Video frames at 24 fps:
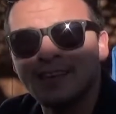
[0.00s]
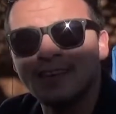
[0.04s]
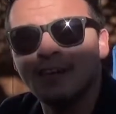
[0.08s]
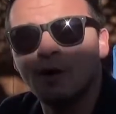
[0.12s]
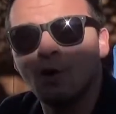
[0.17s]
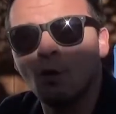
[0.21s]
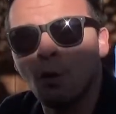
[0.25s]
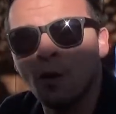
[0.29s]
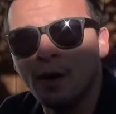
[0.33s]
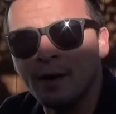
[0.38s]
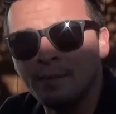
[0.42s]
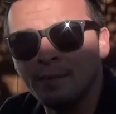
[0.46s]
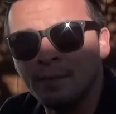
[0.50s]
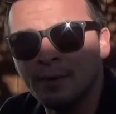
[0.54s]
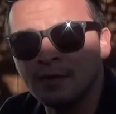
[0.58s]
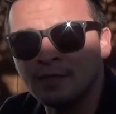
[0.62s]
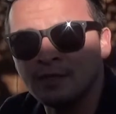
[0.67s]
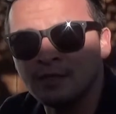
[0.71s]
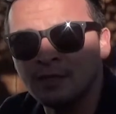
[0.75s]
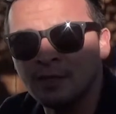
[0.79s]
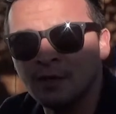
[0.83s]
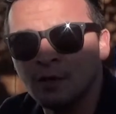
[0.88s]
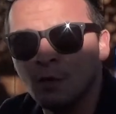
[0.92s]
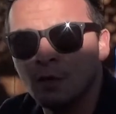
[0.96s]

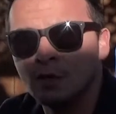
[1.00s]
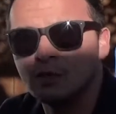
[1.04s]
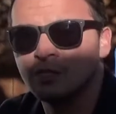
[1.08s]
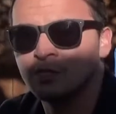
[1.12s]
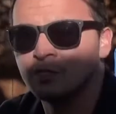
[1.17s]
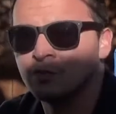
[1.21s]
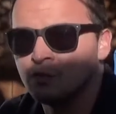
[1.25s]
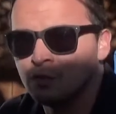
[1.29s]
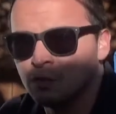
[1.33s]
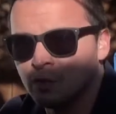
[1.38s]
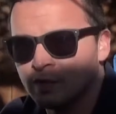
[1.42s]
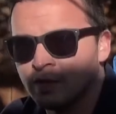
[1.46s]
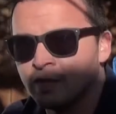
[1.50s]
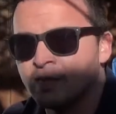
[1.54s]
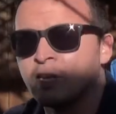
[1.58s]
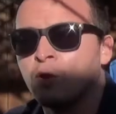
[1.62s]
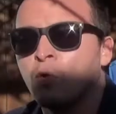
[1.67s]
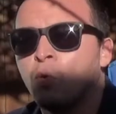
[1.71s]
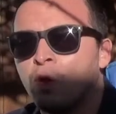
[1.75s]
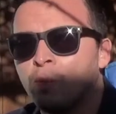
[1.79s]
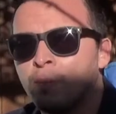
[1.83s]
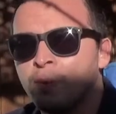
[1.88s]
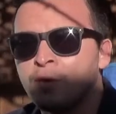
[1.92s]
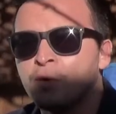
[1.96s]
Equipment, which is the
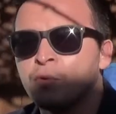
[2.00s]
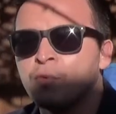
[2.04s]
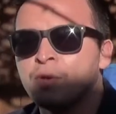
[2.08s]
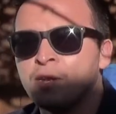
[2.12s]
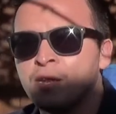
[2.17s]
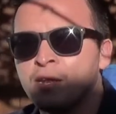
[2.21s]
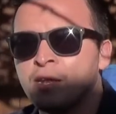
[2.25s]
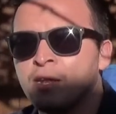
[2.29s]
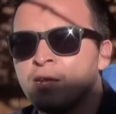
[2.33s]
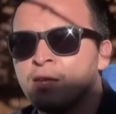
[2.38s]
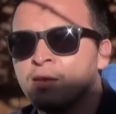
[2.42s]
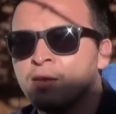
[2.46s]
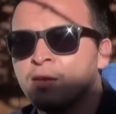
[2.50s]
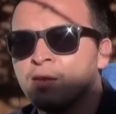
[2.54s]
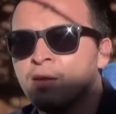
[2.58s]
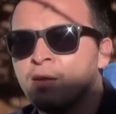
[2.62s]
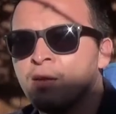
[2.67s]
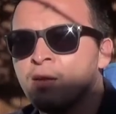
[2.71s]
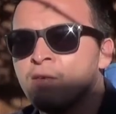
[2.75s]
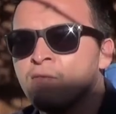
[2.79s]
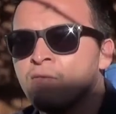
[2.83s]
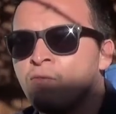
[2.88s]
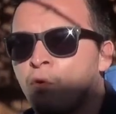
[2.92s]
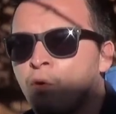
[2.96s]
equipment you need
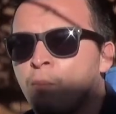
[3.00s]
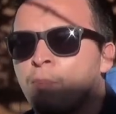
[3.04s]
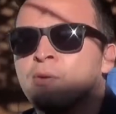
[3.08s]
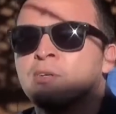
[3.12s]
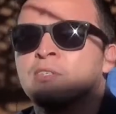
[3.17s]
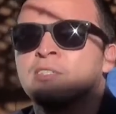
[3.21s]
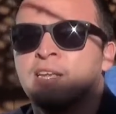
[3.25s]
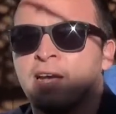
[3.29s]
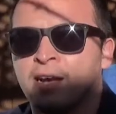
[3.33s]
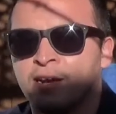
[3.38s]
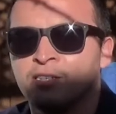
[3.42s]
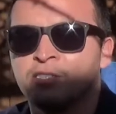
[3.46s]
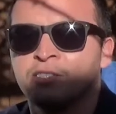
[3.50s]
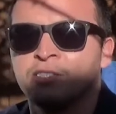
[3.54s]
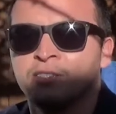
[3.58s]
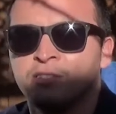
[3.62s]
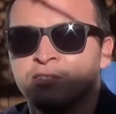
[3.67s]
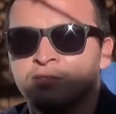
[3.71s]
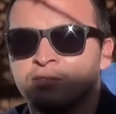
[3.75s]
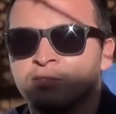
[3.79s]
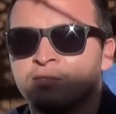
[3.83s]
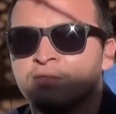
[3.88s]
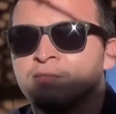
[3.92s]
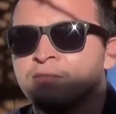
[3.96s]
for
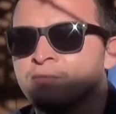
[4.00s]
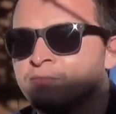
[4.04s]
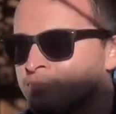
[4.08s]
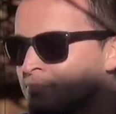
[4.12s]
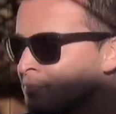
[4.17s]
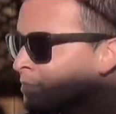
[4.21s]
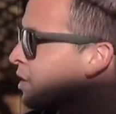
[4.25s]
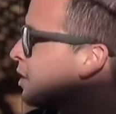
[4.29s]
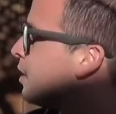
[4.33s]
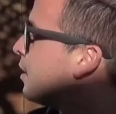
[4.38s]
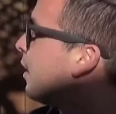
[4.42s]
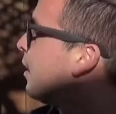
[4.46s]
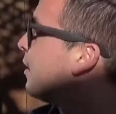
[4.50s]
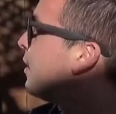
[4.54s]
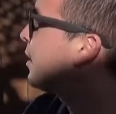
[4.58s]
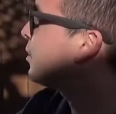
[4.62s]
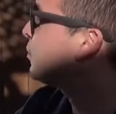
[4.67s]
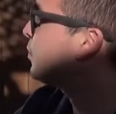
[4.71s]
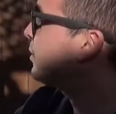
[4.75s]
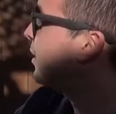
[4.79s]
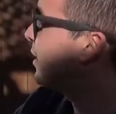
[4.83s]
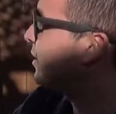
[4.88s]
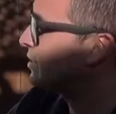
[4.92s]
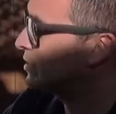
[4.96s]
protection. And
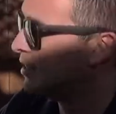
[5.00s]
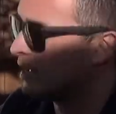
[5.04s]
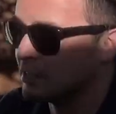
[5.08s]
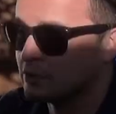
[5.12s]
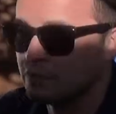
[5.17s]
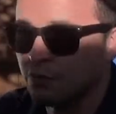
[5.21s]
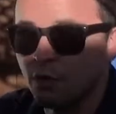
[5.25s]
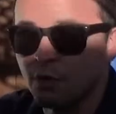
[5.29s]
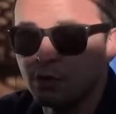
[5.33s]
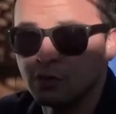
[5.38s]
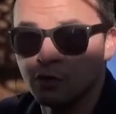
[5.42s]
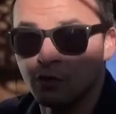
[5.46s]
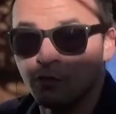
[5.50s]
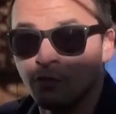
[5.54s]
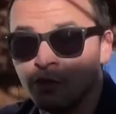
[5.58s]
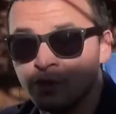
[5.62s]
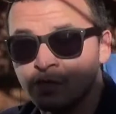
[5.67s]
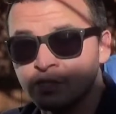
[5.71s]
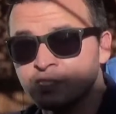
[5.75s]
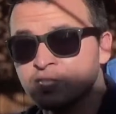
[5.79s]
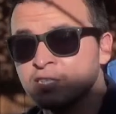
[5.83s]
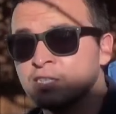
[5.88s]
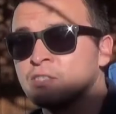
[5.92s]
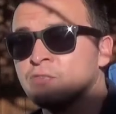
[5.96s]
that's what that stands for. So
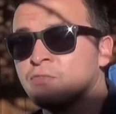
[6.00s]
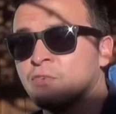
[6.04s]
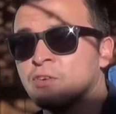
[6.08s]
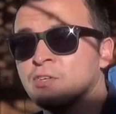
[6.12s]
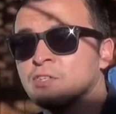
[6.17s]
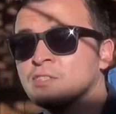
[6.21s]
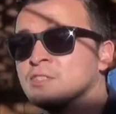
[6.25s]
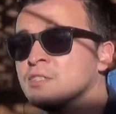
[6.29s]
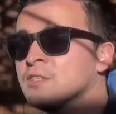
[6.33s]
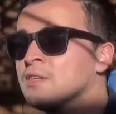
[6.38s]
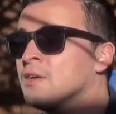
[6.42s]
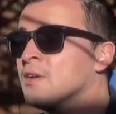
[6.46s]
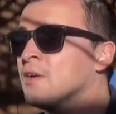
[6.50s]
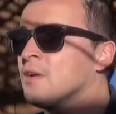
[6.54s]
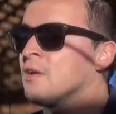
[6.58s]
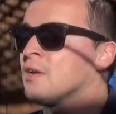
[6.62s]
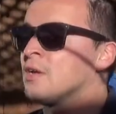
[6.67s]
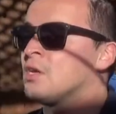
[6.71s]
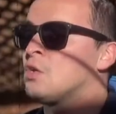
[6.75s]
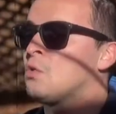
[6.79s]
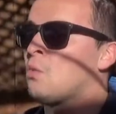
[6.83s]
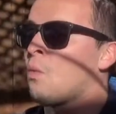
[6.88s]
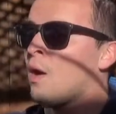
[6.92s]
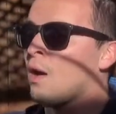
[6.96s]
first things first,
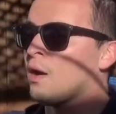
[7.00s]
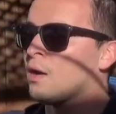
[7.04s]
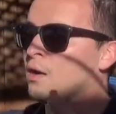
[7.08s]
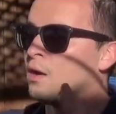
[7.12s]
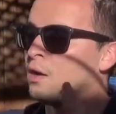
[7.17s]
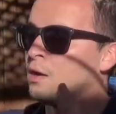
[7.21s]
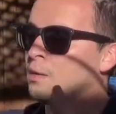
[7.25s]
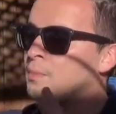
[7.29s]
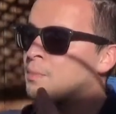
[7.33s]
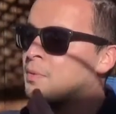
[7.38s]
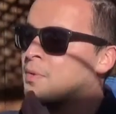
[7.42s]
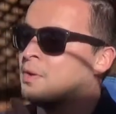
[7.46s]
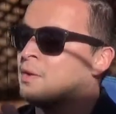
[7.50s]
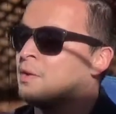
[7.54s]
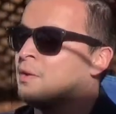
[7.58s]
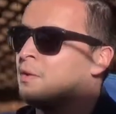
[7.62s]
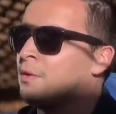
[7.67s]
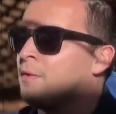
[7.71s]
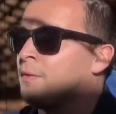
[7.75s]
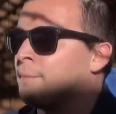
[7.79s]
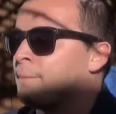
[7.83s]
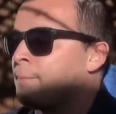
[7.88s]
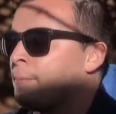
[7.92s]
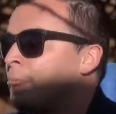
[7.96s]
you walk up,
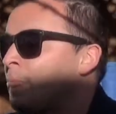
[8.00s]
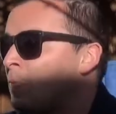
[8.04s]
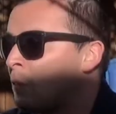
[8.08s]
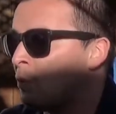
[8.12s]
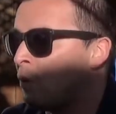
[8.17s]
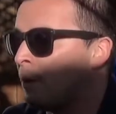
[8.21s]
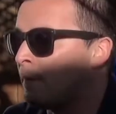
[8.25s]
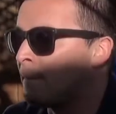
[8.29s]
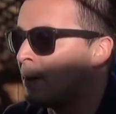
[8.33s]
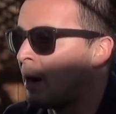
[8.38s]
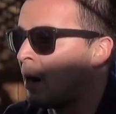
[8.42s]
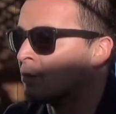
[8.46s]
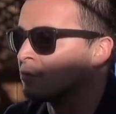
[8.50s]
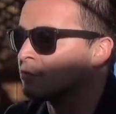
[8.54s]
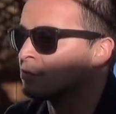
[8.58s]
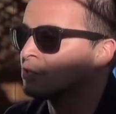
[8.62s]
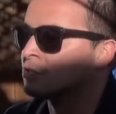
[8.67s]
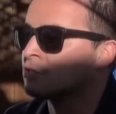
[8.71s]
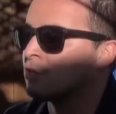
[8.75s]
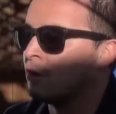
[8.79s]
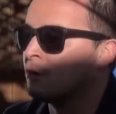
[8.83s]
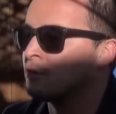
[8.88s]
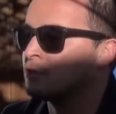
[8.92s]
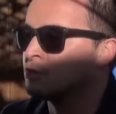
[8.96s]
you're about to
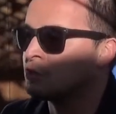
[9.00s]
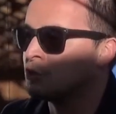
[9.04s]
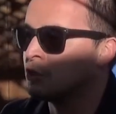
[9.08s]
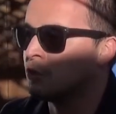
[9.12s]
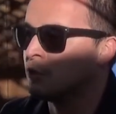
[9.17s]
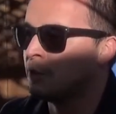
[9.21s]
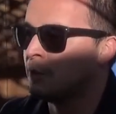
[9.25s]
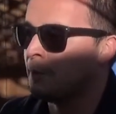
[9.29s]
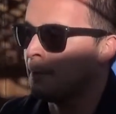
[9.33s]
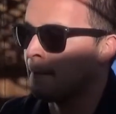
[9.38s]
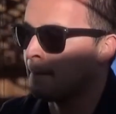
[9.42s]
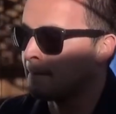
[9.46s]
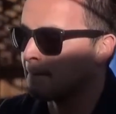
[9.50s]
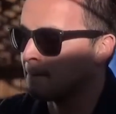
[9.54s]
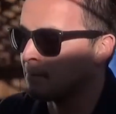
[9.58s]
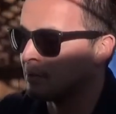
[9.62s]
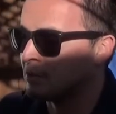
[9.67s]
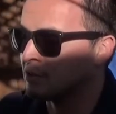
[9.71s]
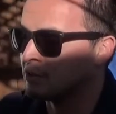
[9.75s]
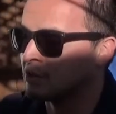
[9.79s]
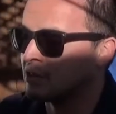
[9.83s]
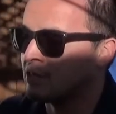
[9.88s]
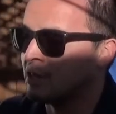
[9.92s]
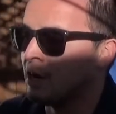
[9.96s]
start your
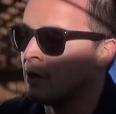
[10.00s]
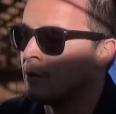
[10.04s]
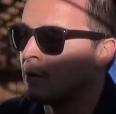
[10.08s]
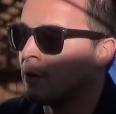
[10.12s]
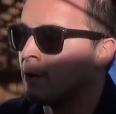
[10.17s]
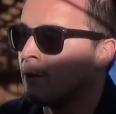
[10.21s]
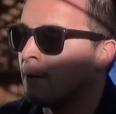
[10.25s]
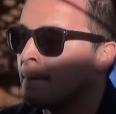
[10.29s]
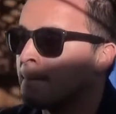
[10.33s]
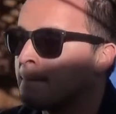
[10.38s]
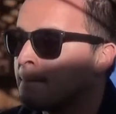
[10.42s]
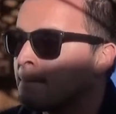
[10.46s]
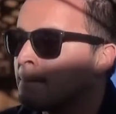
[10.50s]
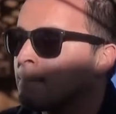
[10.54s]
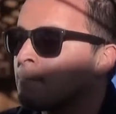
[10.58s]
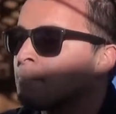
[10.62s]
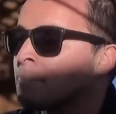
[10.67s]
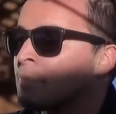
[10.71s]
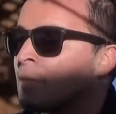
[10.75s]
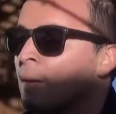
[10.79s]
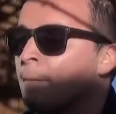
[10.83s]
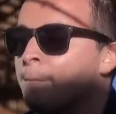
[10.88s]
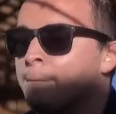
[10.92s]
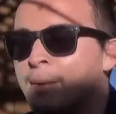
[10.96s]
scenario,
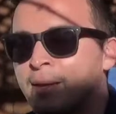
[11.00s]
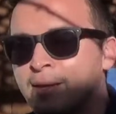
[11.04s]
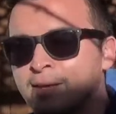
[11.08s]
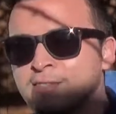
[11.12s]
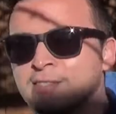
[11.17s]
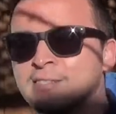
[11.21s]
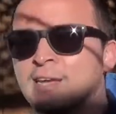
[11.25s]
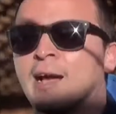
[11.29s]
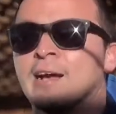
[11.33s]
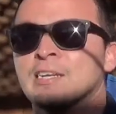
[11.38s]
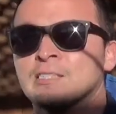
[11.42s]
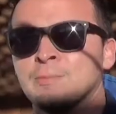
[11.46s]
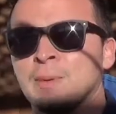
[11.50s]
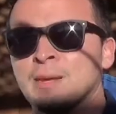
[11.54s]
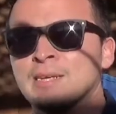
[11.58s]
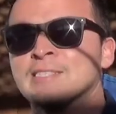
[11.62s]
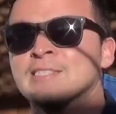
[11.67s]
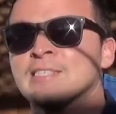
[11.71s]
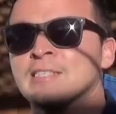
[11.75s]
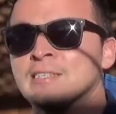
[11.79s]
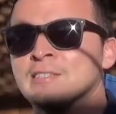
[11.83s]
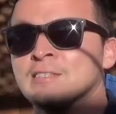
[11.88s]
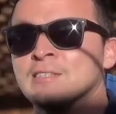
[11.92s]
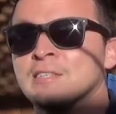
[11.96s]
BSI is my
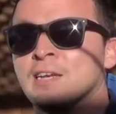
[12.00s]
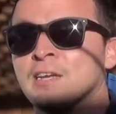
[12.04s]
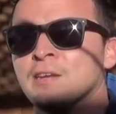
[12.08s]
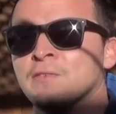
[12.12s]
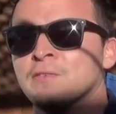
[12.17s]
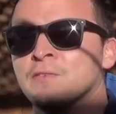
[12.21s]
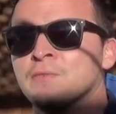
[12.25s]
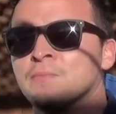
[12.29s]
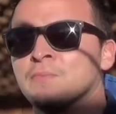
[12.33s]
scene set.